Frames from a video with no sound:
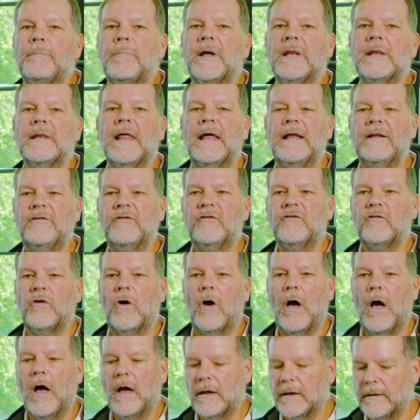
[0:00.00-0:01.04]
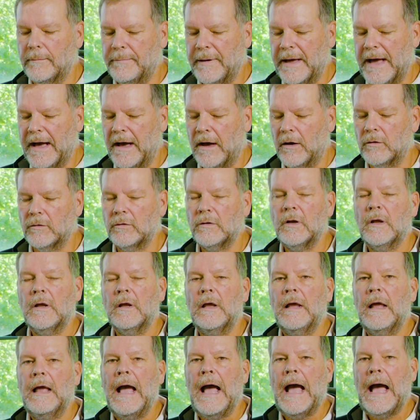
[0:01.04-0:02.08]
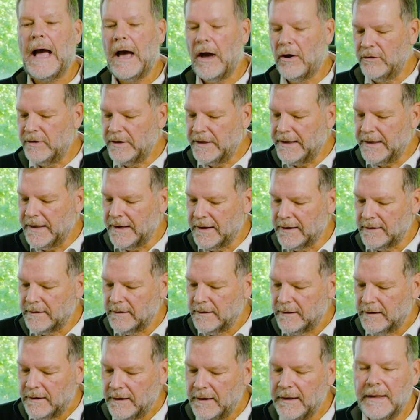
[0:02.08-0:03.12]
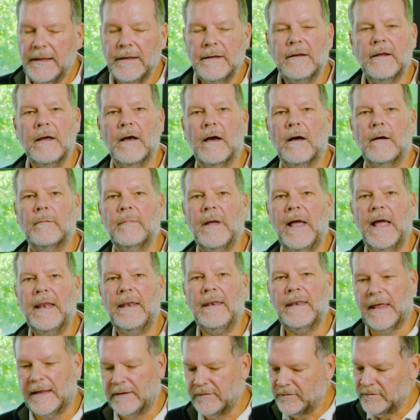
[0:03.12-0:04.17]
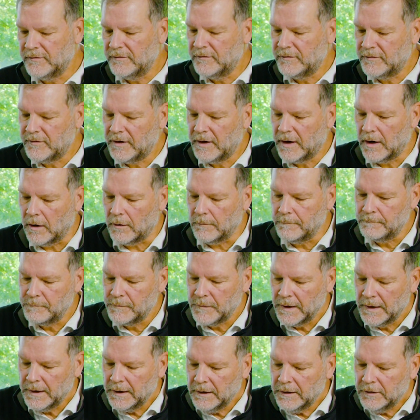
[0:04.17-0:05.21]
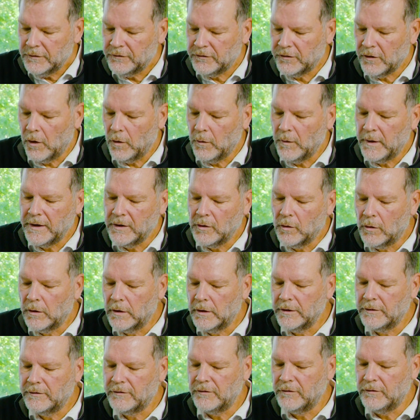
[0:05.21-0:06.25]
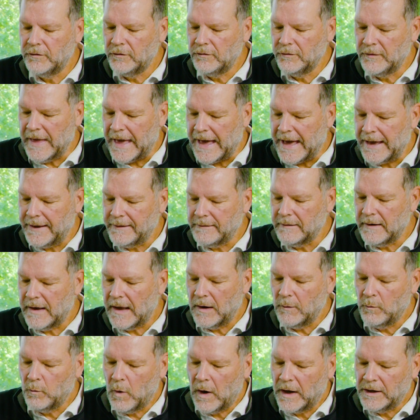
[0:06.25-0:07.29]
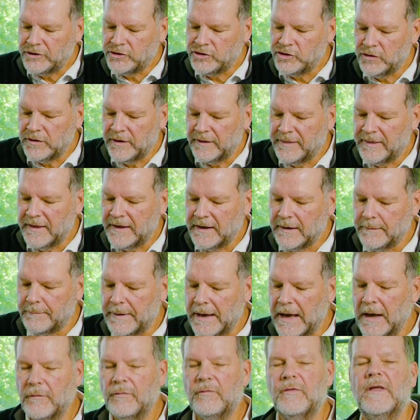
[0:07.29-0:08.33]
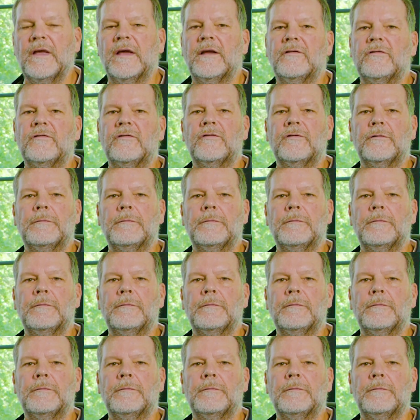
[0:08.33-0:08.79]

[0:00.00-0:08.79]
But let's talk about how to get income at less than 0. So in order to do that, I want you to think about this.